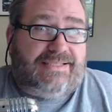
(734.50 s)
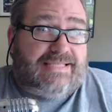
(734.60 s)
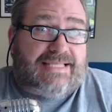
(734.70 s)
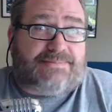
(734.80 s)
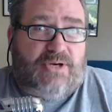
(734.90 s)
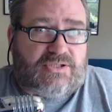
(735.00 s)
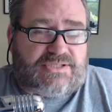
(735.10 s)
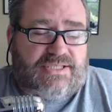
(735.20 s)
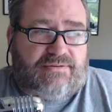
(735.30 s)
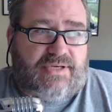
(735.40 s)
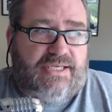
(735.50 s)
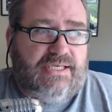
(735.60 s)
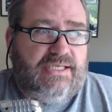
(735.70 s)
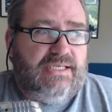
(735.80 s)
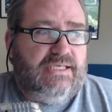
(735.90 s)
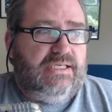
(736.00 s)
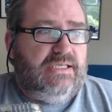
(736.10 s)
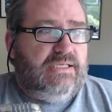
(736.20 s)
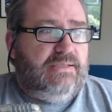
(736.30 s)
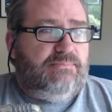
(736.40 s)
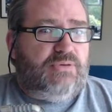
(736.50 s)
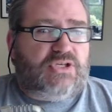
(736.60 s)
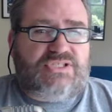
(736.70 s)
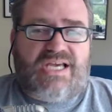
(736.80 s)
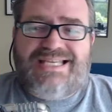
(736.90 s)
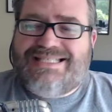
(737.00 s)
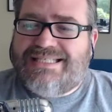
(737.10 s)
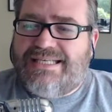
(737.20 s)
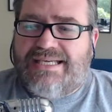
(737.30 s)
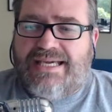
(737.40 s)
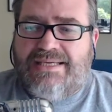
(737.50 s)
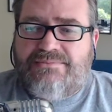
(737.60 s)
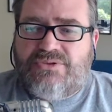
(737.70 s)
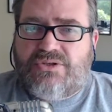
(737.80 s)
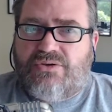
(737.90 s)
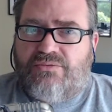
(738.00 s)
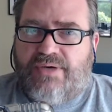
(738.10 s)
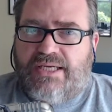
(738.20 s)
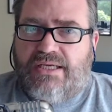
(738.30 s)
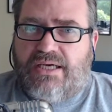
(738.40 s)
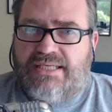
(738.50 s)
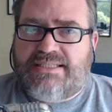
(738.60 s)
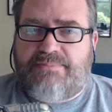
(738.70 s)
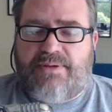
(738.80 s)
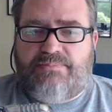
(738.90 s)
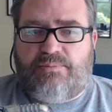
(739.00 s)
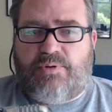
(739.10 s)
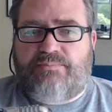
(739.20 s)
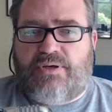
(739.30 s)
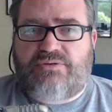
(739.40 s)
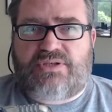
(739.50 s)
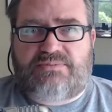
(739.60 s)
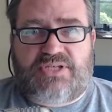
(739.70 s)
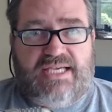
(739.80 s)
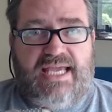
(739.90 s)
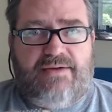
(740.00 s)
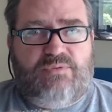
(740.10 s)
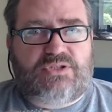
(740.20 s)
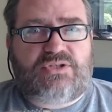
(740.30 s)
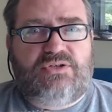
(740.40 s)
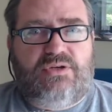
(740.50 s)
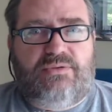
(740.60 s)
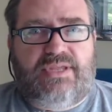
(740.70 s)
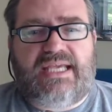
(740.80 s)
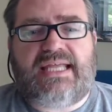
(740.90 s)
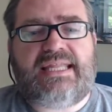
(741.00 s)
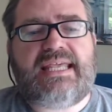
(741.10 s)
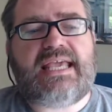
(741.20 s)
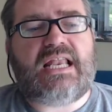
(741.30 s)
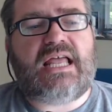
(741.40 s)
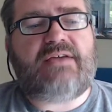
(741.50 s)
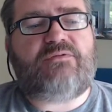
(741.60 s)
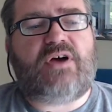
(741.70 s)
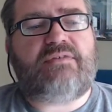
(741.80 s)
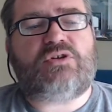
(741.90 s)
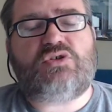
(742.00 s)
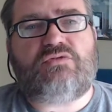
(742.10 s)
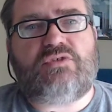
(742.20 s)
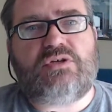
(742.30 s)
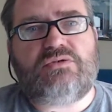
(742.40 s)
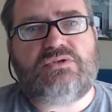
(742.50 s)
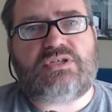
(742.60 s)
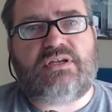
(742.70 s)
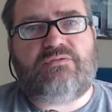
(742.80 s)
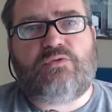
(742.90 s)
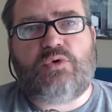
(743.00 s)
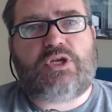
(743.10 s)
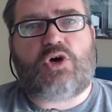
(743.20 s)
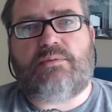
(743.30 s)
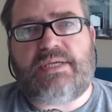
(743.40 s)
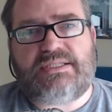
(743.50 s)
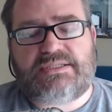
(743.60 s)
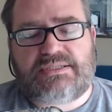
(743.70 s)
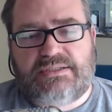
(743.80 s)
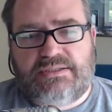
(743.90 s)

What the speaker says: That's marketing, right? Because I see games on Reddit. I see people putting posts up saying, hey, I've worked on a new thing. And they get like 500 views and 40 comments